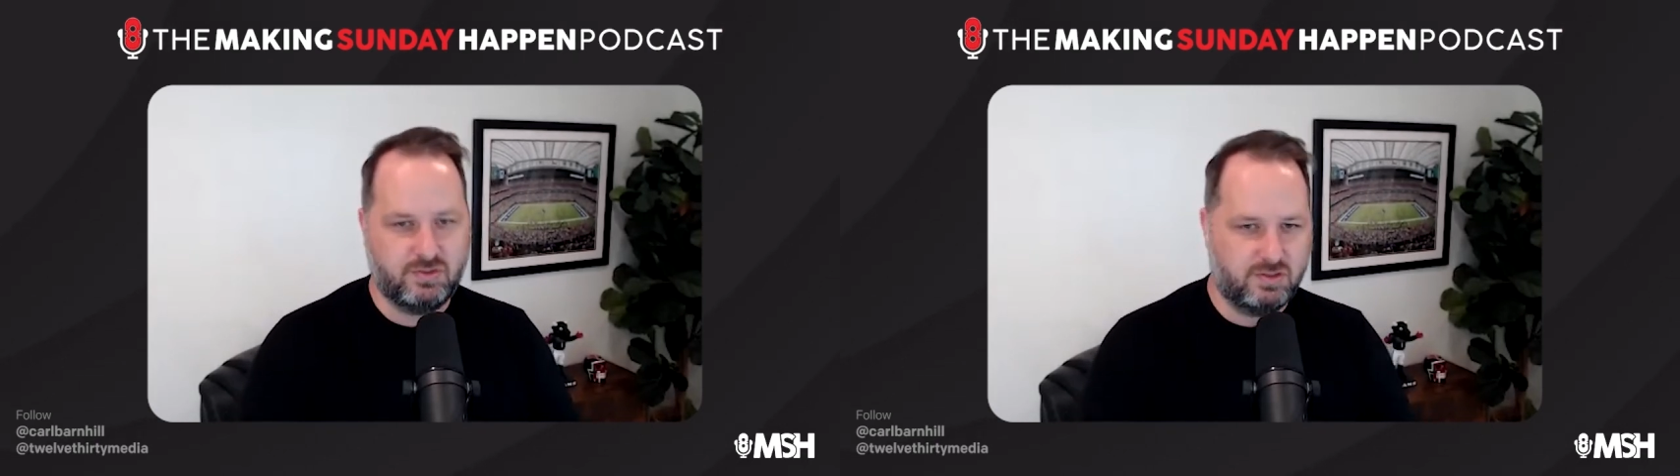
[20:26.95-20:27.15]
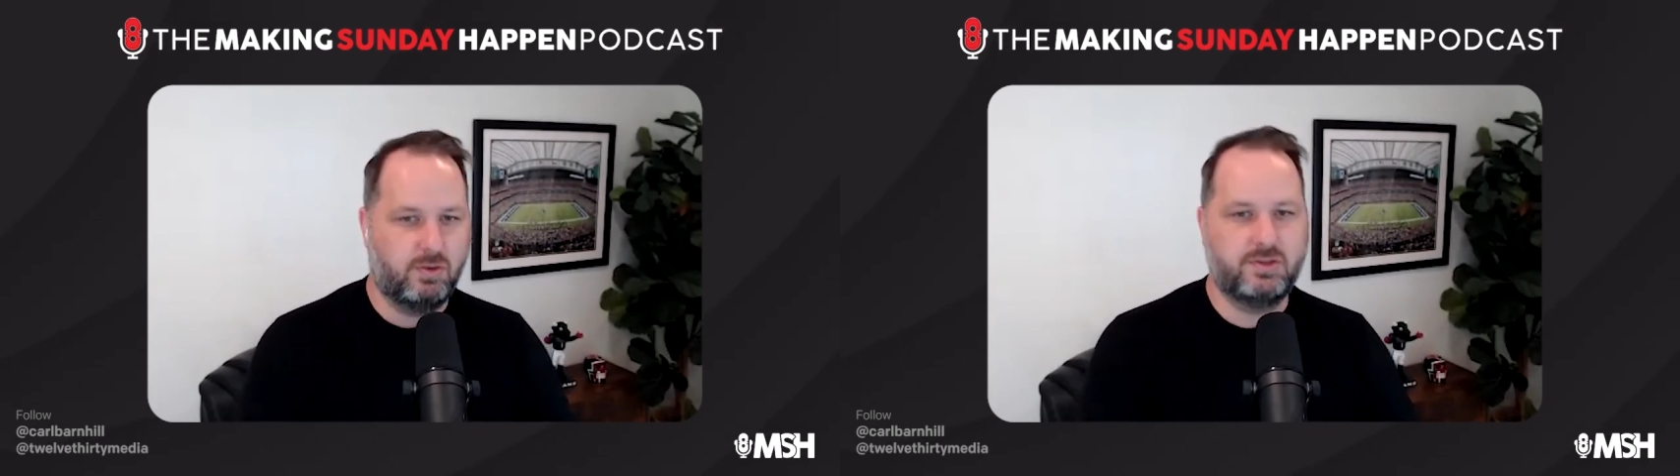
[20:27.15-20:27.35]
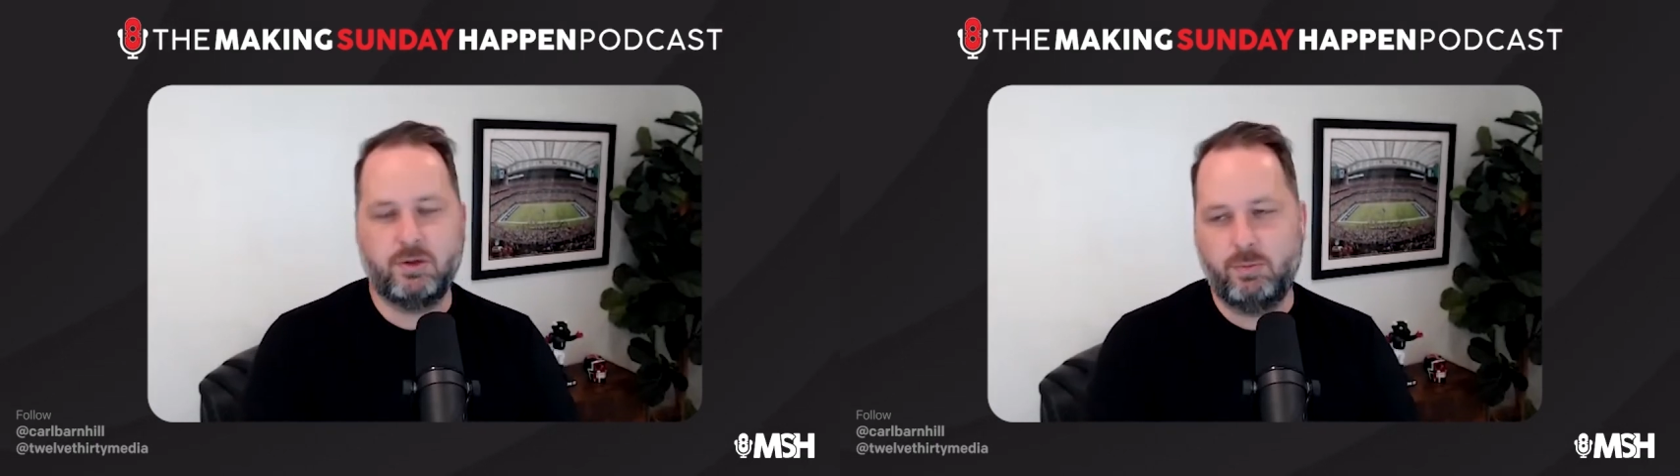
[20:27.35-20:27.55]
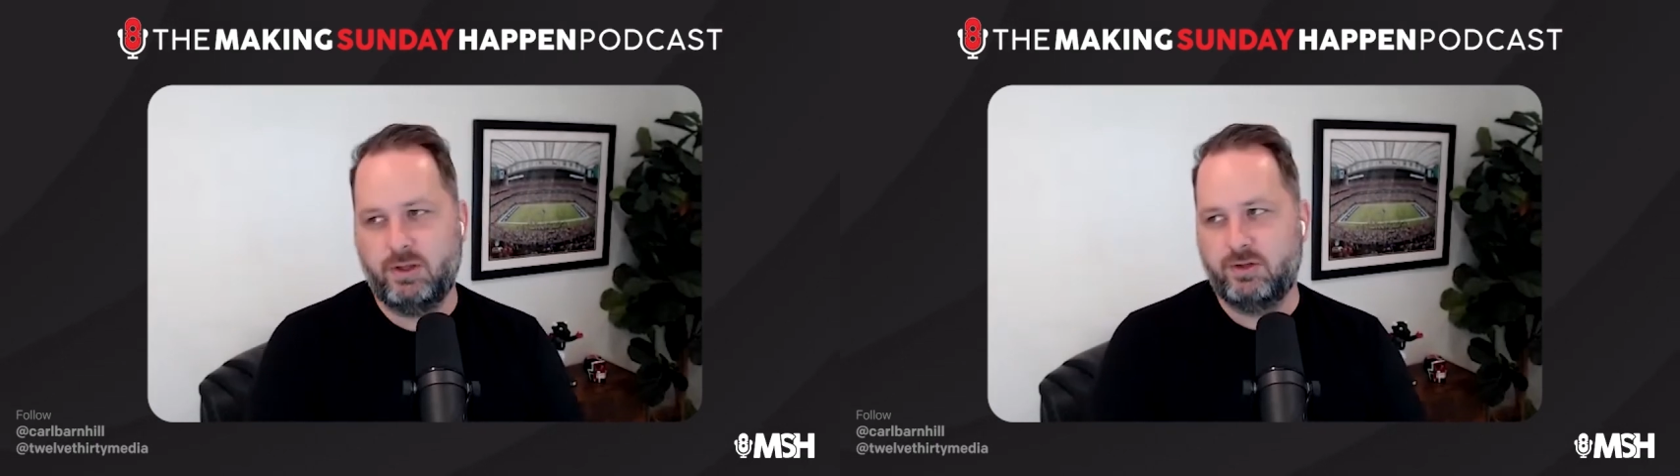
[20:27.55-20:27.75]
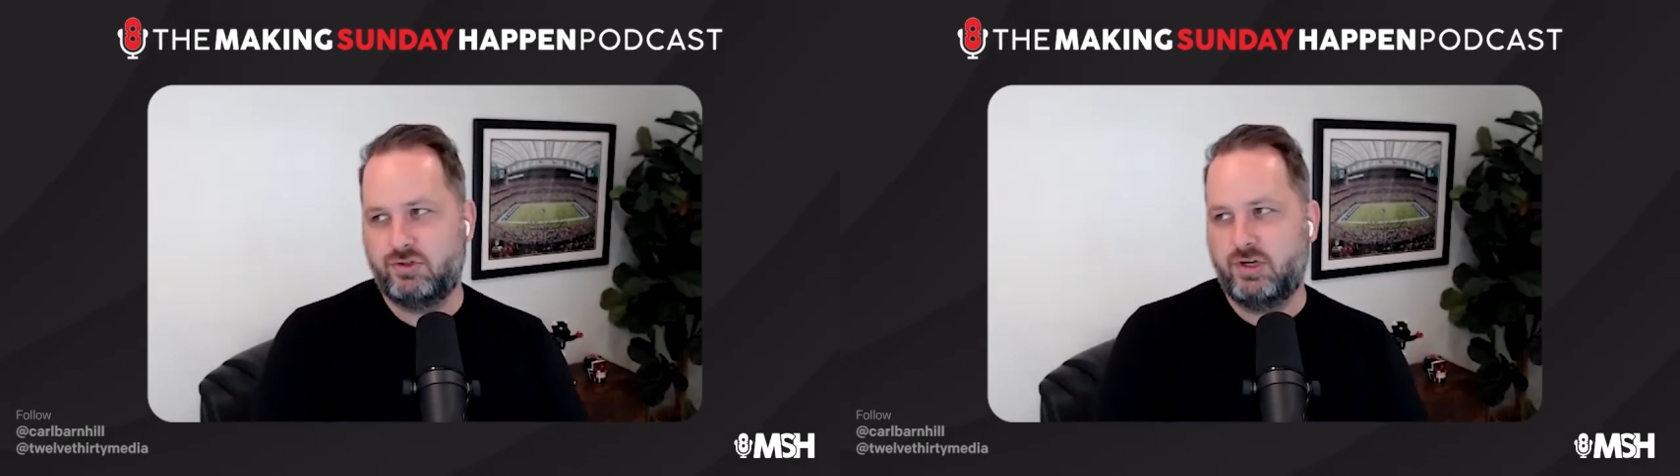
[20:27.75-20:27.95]
So a sermon
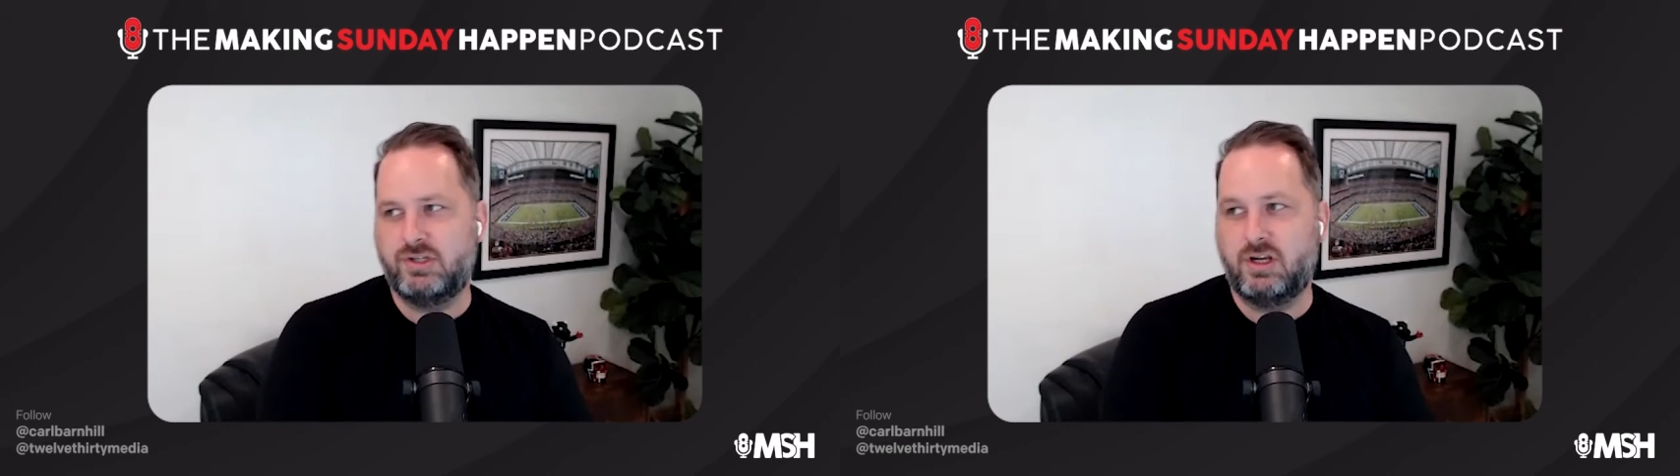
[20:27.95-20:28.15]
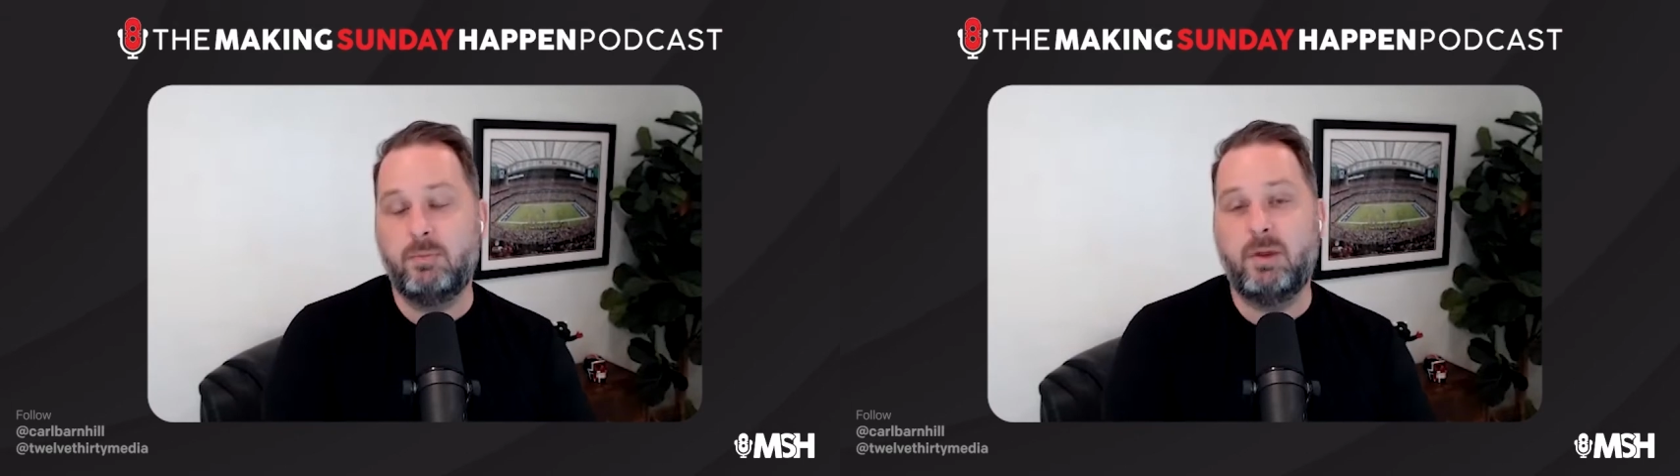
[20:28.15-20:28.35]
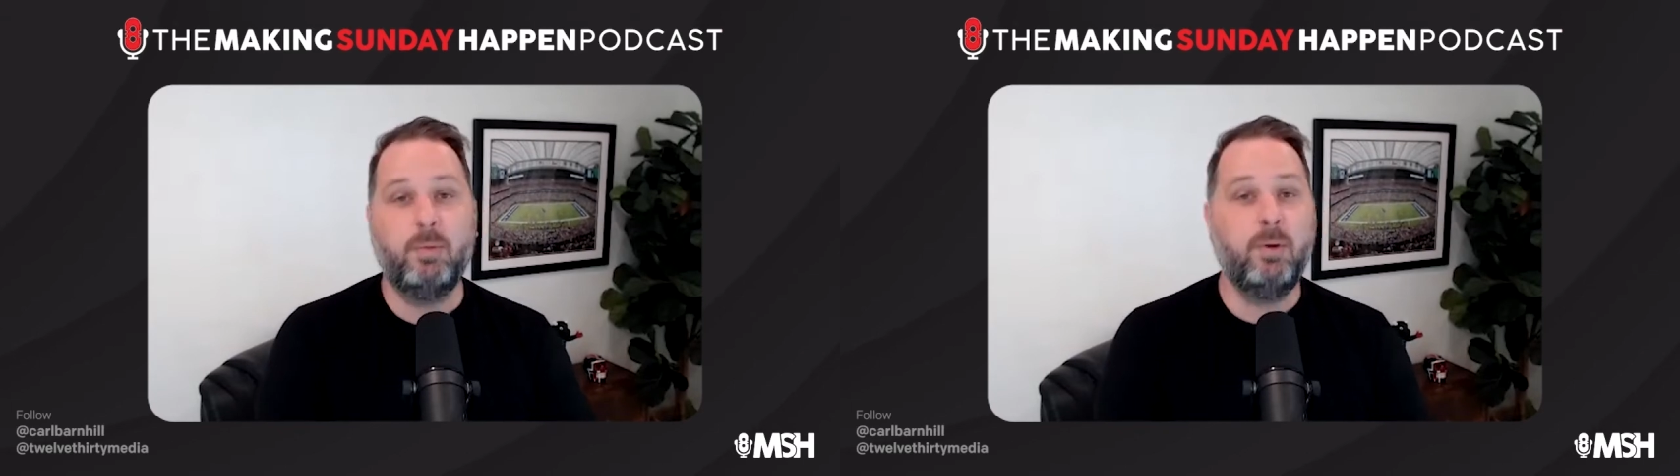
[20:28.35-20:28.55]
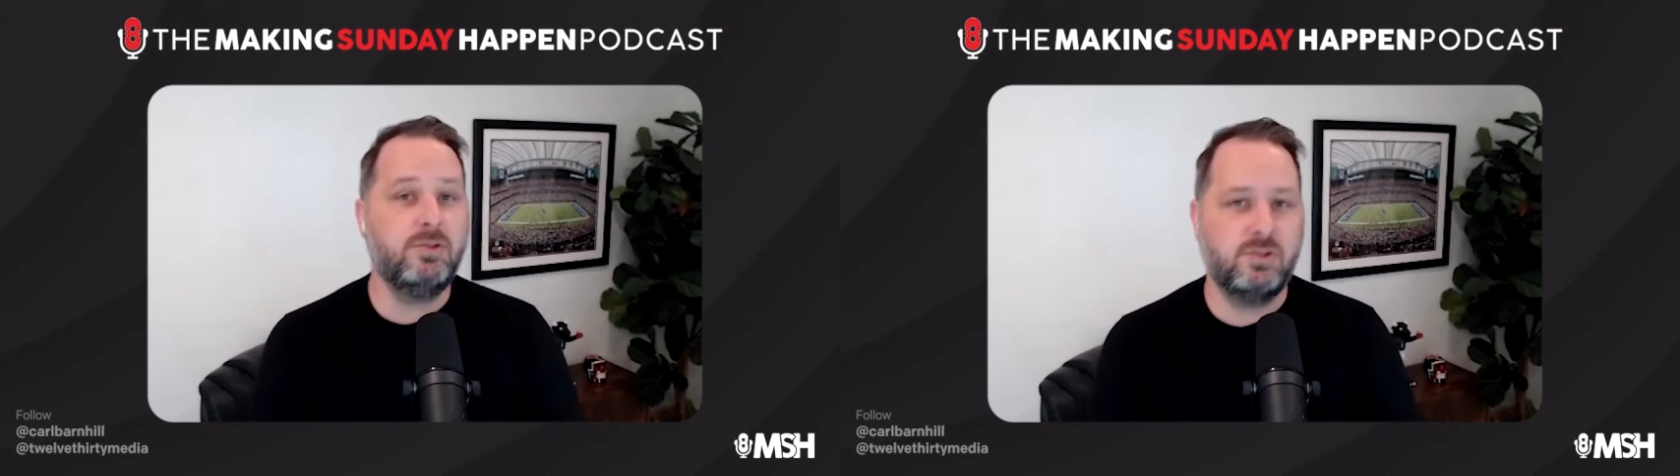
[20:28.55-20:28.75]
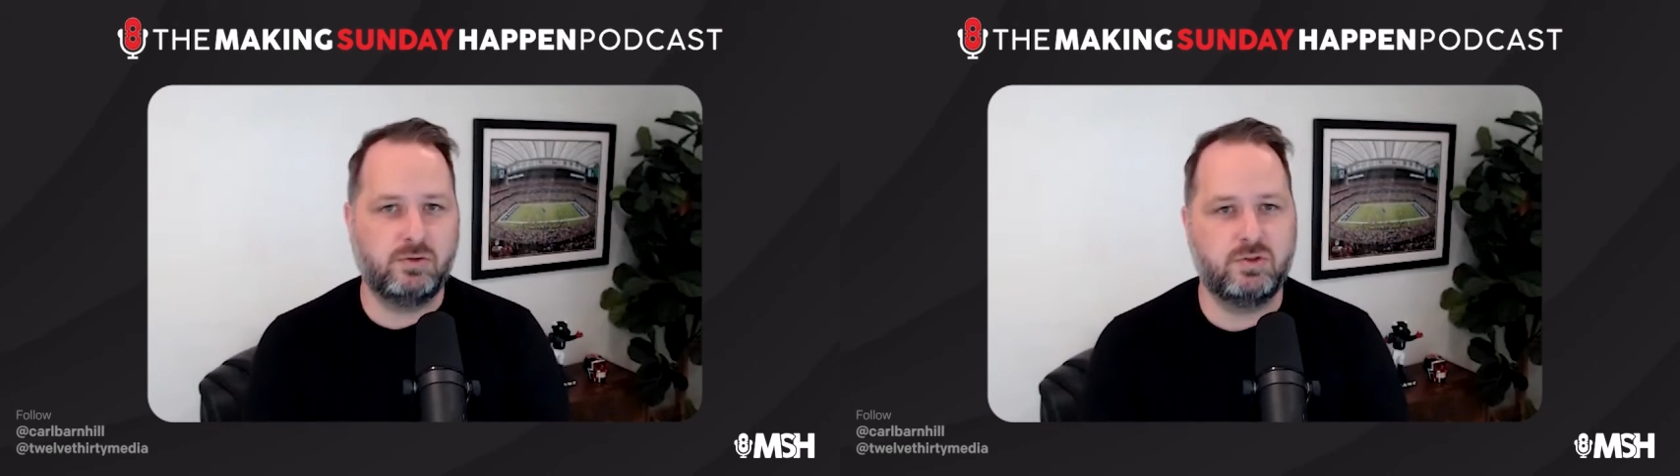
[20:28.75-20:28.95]
illustration can be a
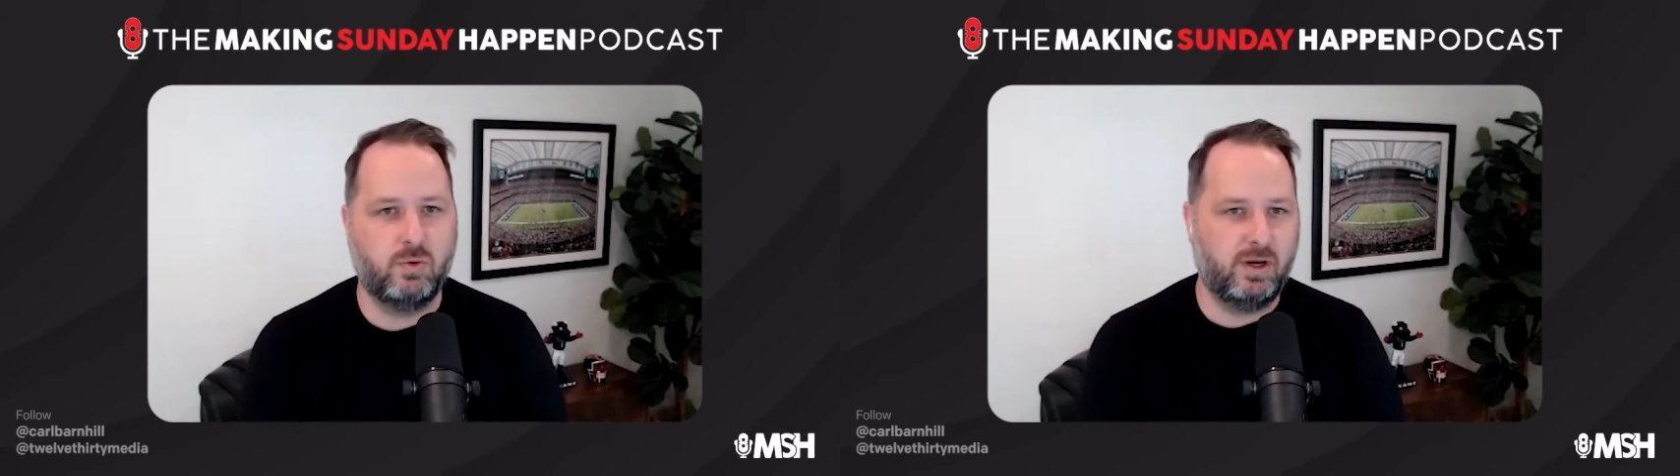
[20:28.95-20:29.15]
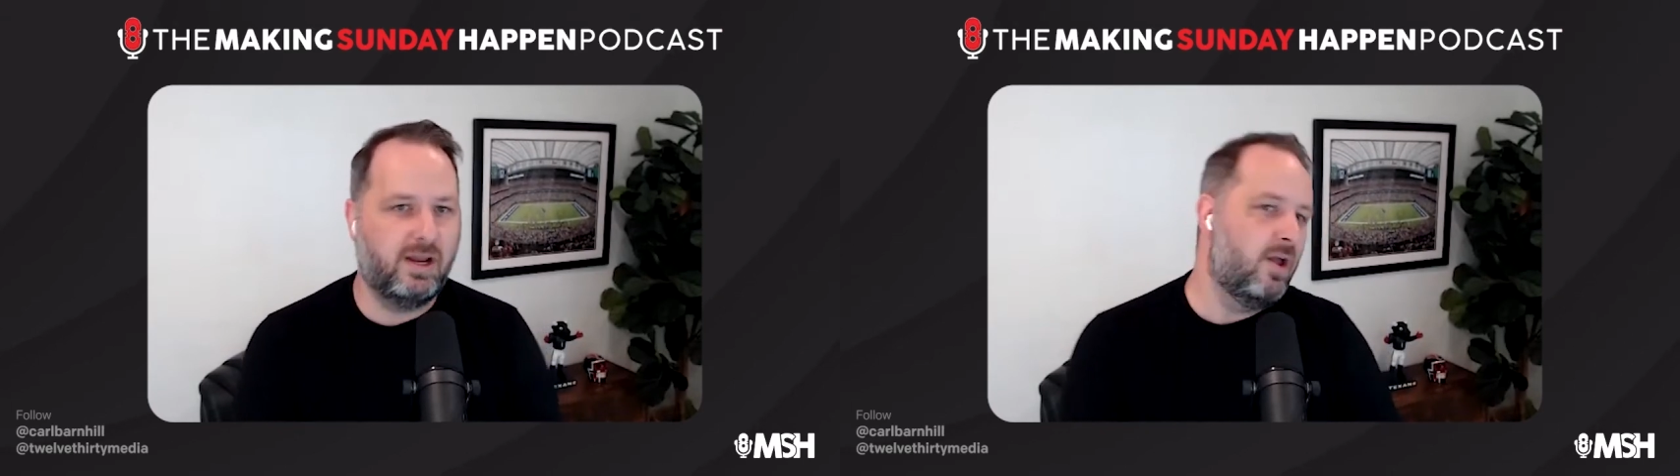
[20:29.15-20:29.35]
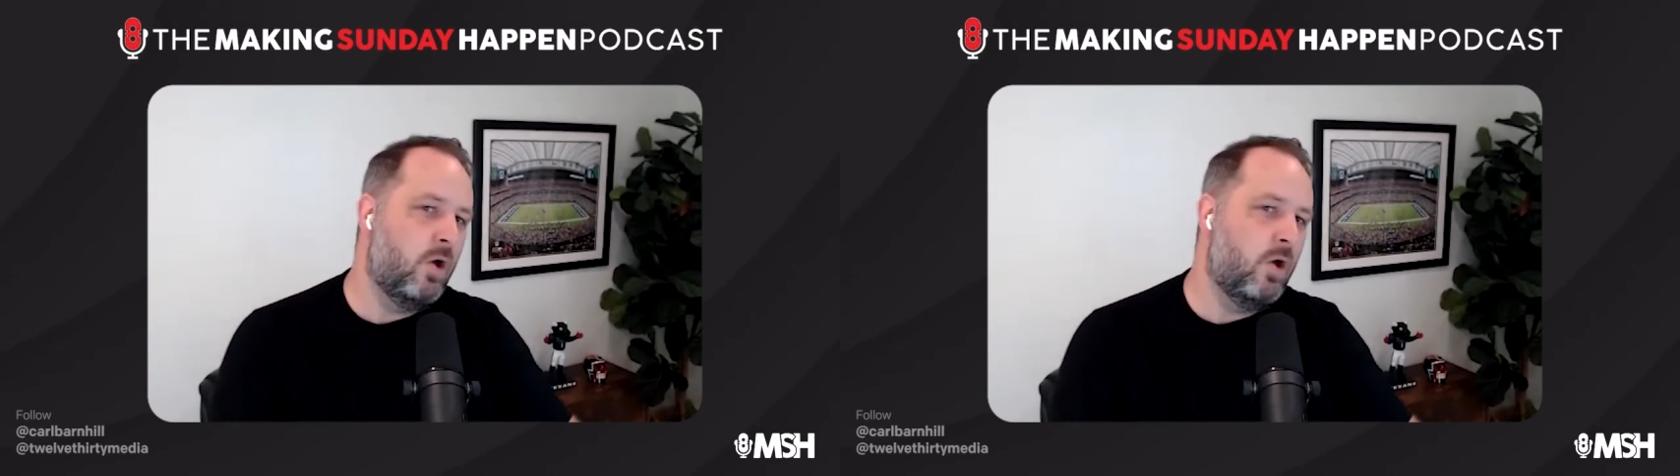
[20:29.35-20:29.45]
personal story,